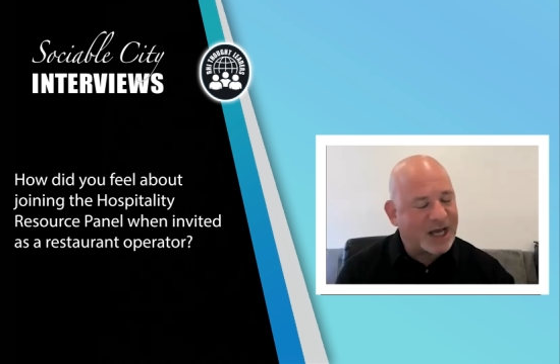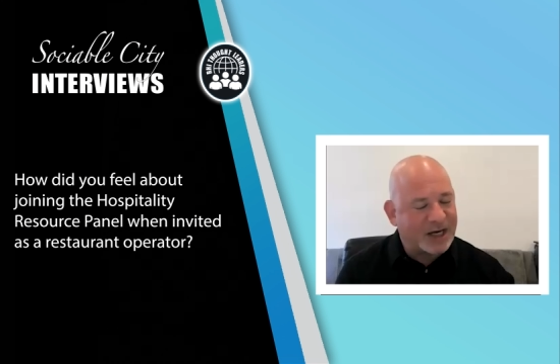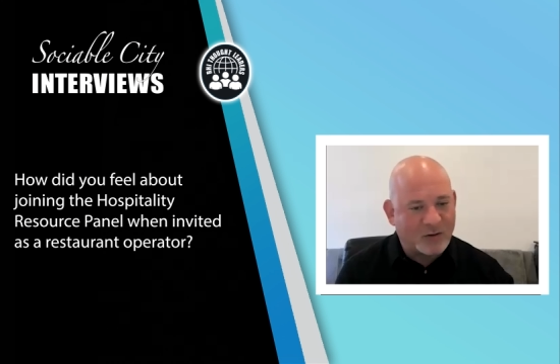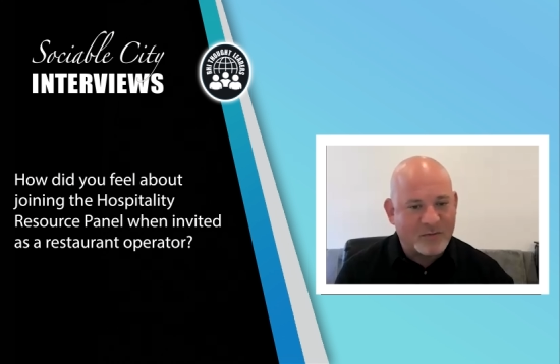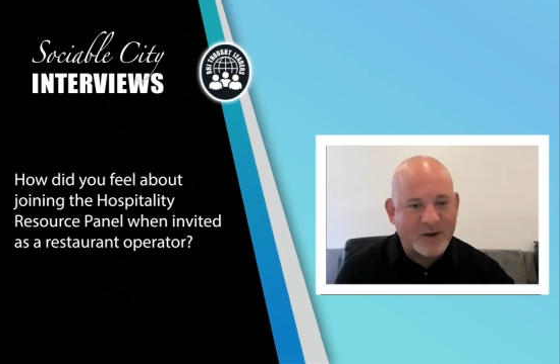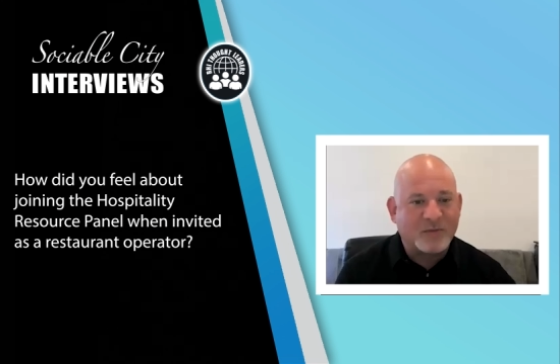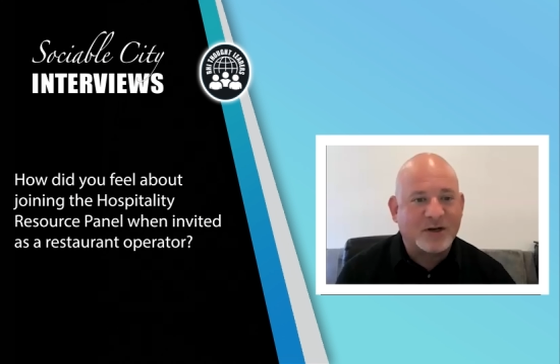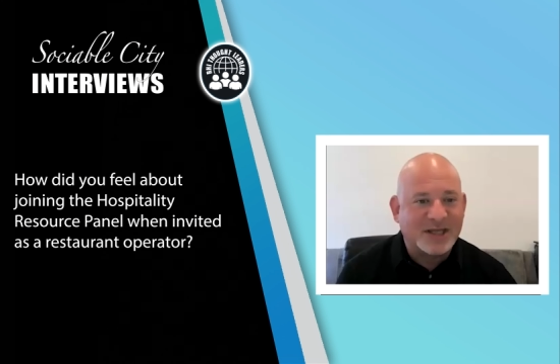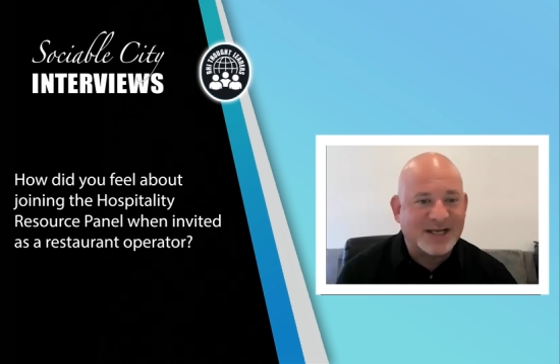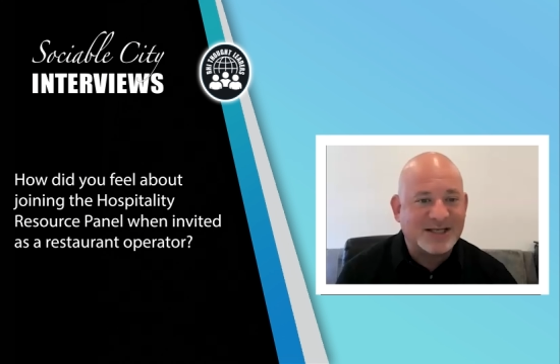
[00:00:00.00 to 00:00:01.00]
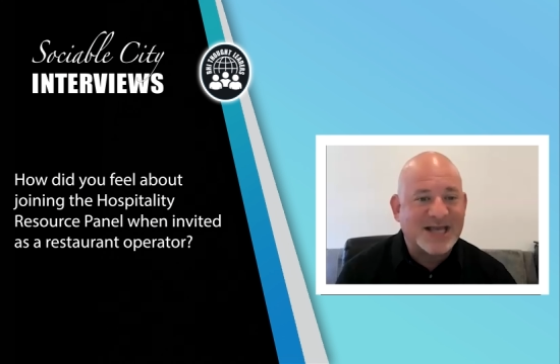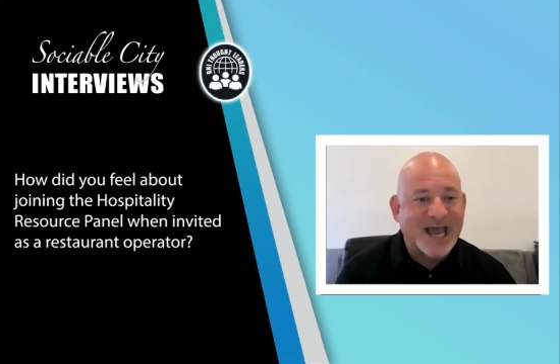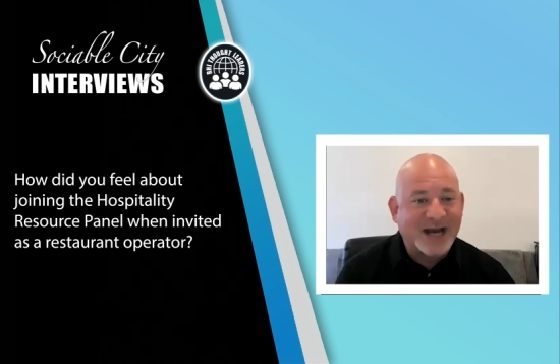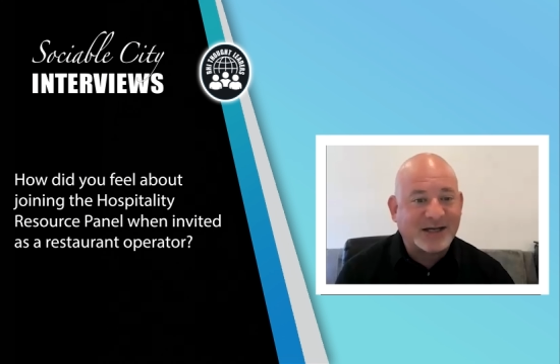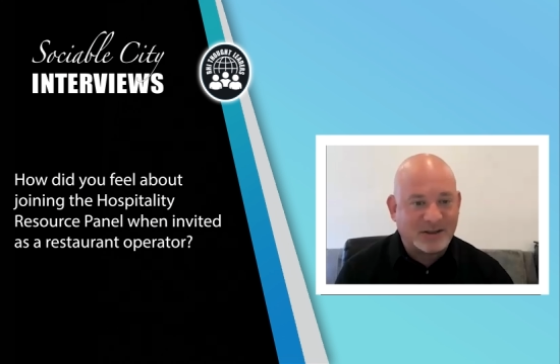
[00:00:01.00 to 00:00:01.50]
I don't remember the
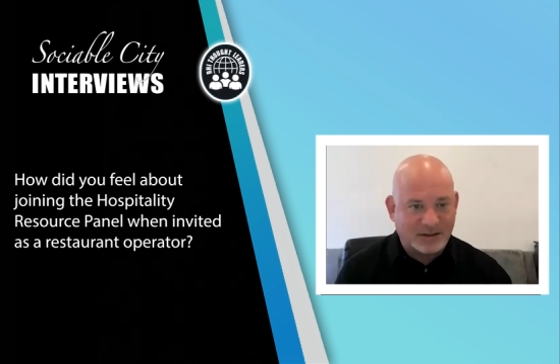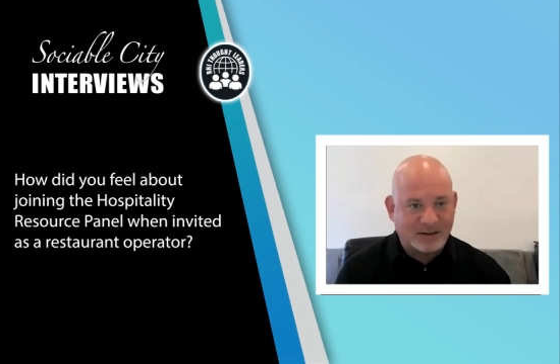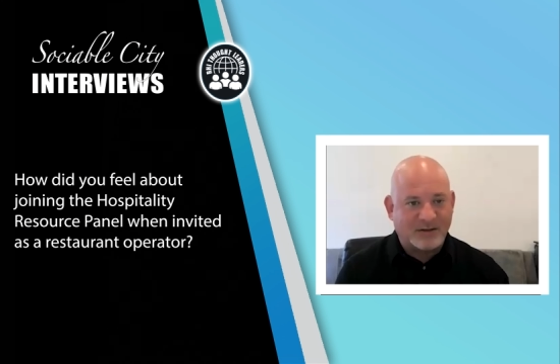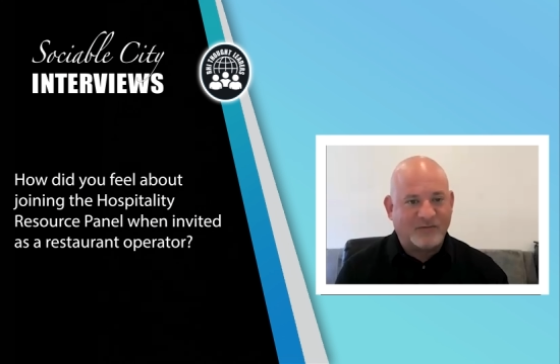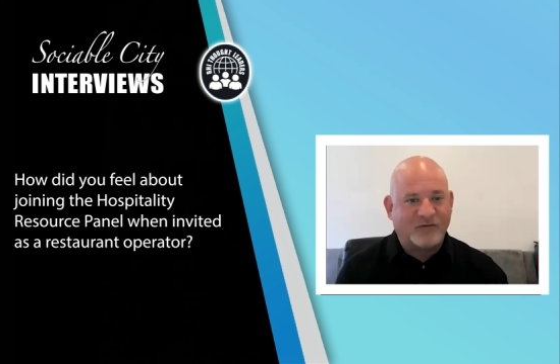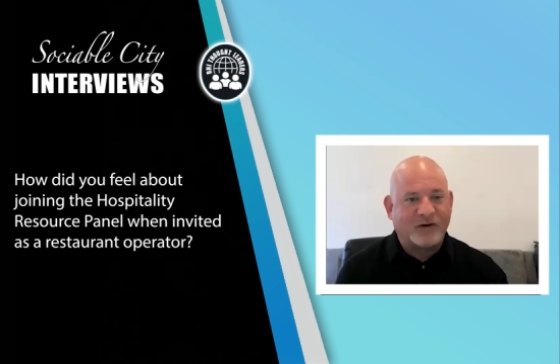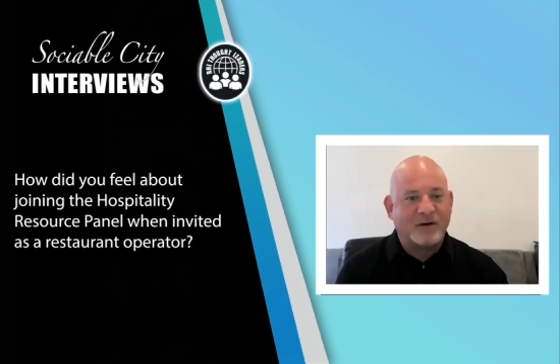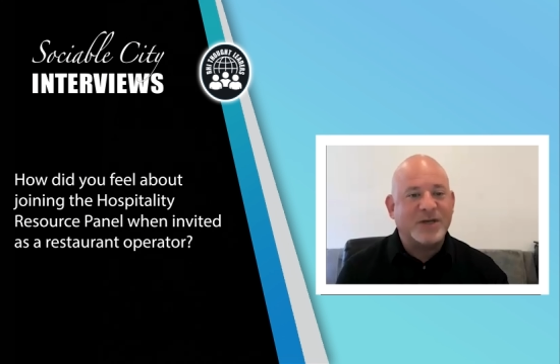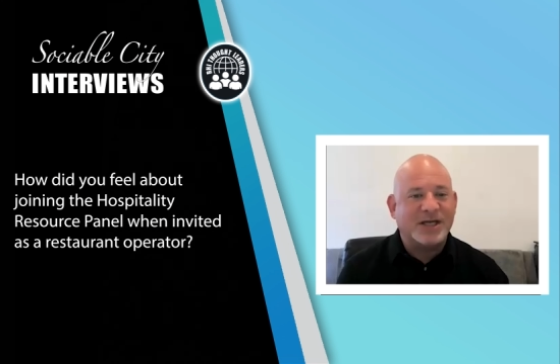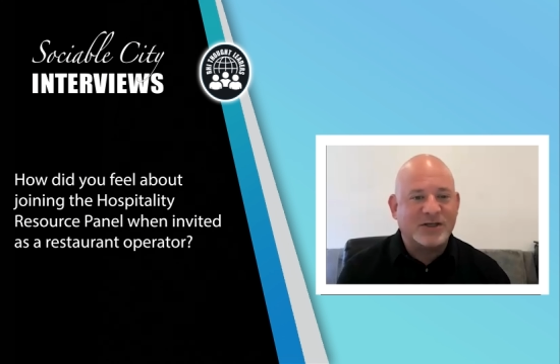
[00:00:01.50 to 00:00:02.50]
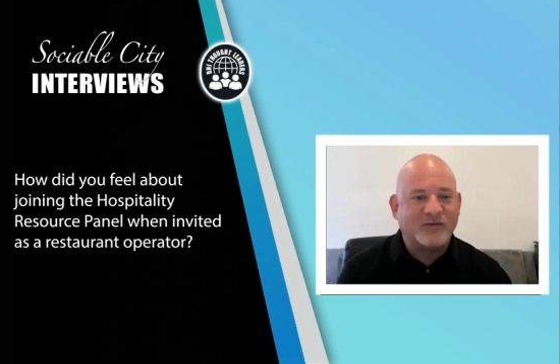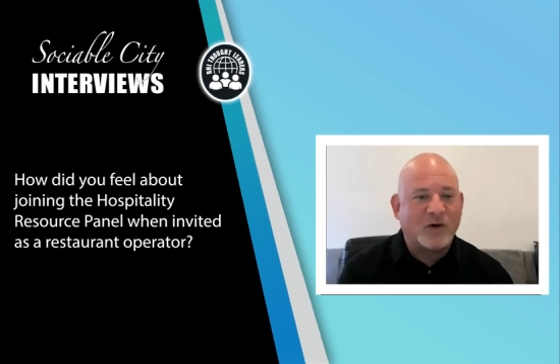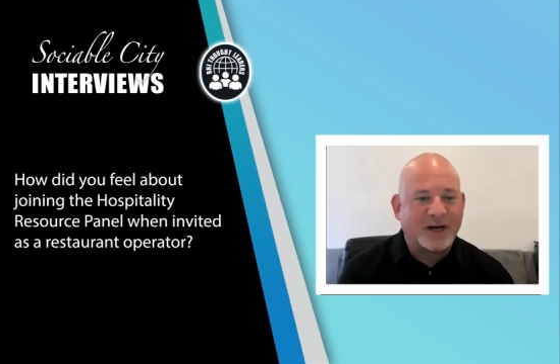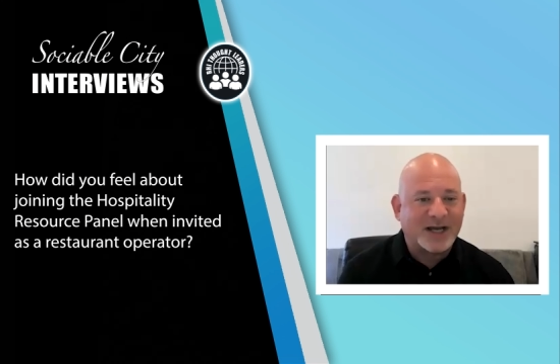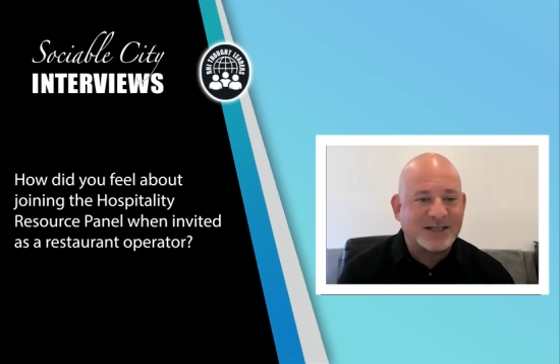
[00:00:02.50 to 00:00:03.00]
exact verbiage of
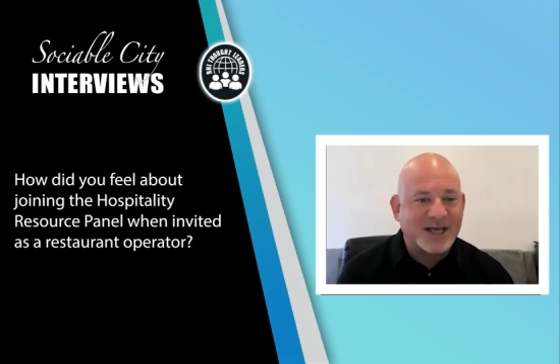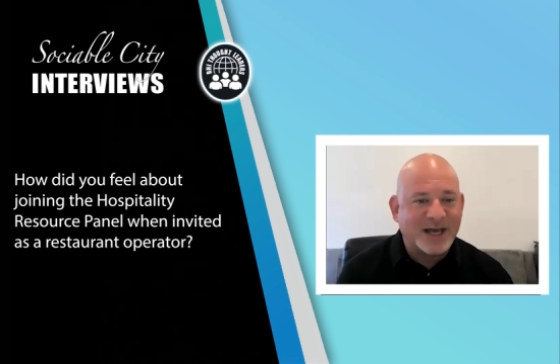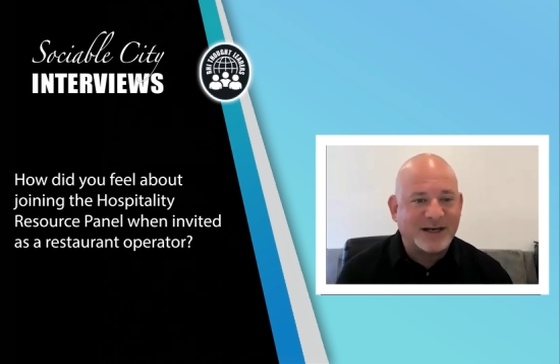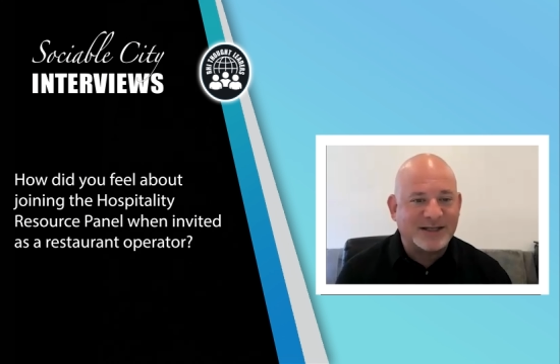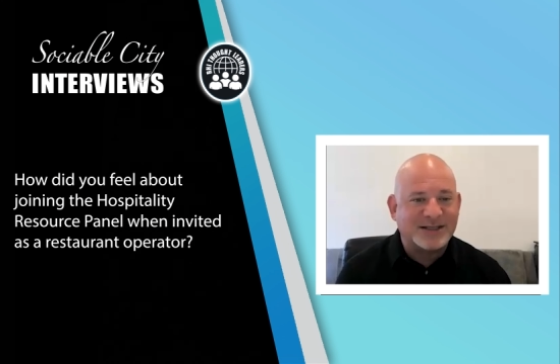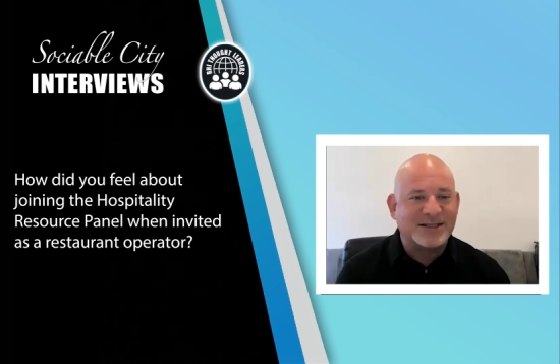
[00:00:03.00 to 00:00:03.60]
what I said,